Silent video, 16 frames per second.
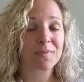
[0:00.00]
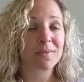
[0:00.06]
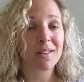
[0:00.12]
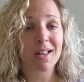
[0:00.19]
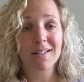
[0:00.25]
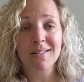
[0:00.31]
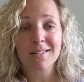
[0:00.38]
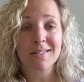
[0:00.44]

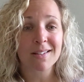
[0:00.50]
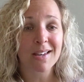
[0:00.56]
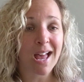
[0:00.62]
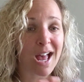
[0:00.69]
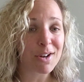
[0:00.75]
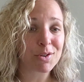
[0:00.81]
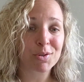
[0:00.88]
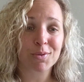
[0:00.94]
That is
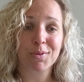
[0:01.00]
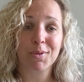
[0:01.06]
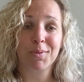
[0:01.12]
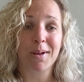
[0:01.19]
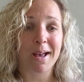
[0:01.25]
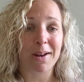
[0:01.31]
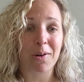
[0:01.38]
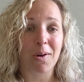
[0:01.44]
not
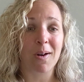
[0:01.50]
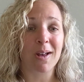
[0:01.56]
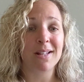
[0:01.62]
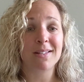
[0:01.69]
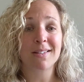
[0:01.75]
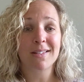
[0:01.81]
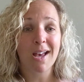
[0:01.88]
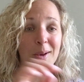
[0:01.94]
true at all.
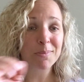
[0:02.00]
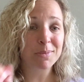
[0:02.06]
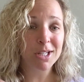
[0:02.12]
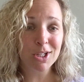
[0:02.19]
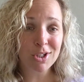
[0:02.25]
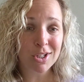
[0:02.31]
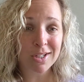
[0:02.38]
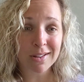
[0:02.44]
And stop
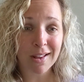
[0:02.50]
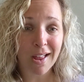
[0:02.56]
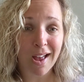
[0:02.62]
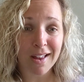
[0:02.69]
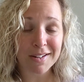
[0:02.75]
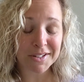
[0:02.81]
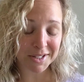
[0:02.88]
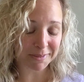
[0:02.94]
teaching
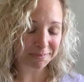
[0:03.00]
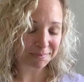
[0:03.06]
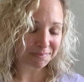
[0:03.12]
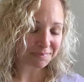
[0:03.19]
that.